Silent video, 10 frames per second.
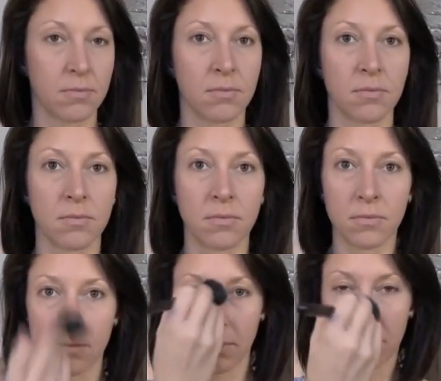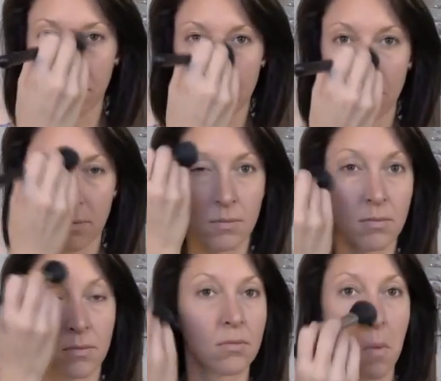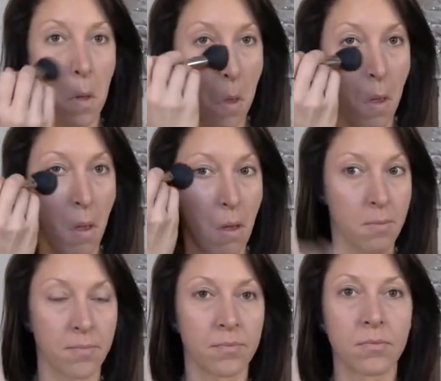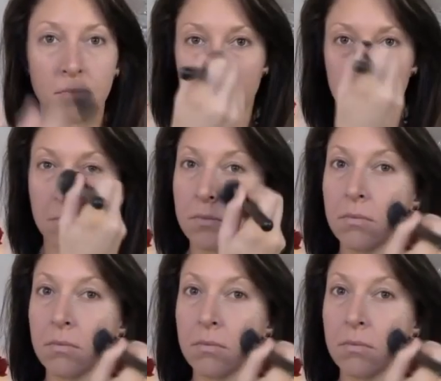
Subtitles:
[no speech]